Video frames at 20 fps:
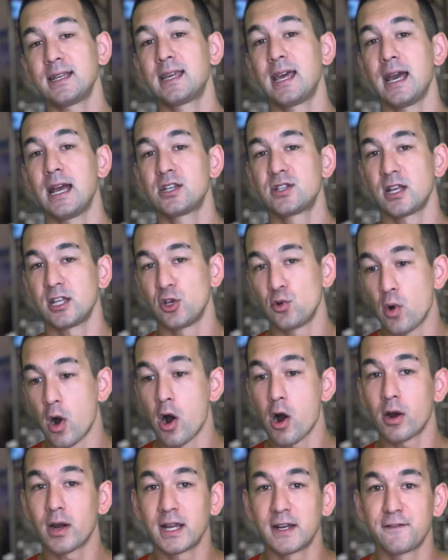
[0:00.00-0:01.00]
to gauge that you
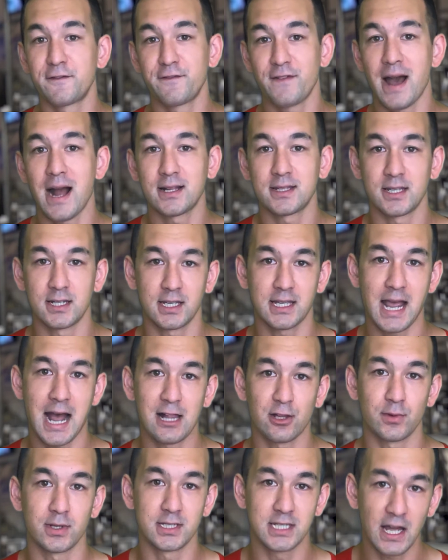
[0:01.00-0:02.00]
are in fact in a
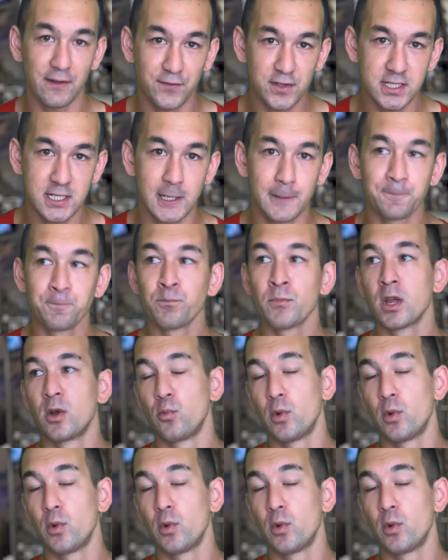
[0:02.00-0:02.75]
calorie deficit,